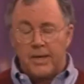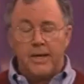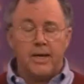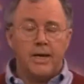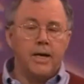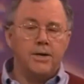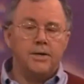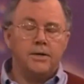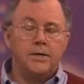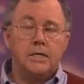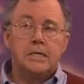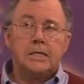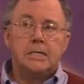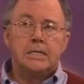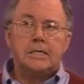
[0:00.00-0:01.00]
And
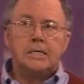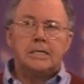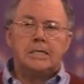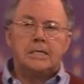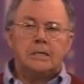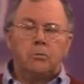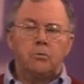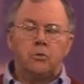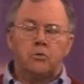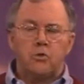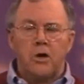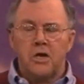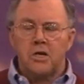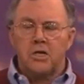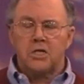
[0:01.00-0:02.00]
we'll
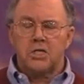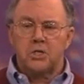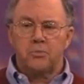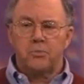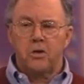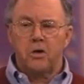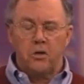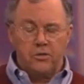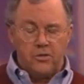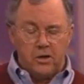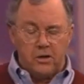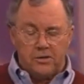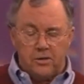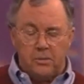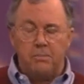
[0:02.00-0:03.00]
try to dispel
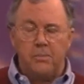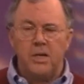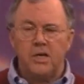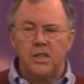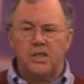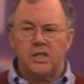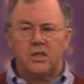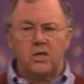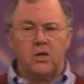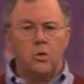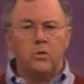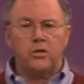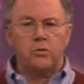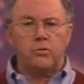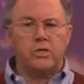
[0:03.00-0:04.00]
the myth that the
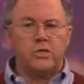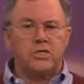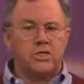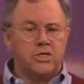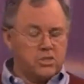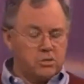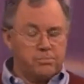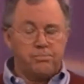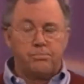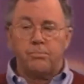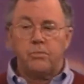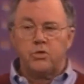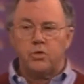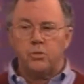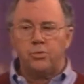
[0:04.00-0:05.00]
only reason
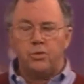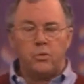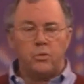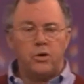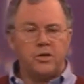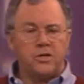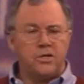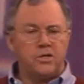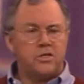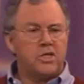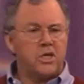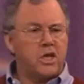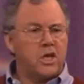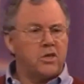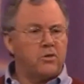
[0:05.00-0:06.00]
to put one of these
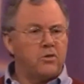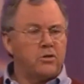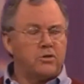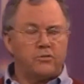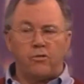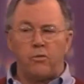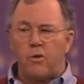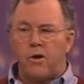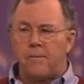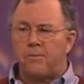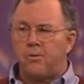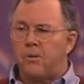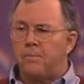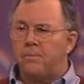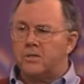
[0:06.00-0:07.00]
together is for what
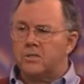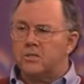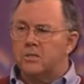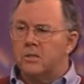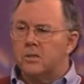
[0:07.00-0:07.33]
purpose?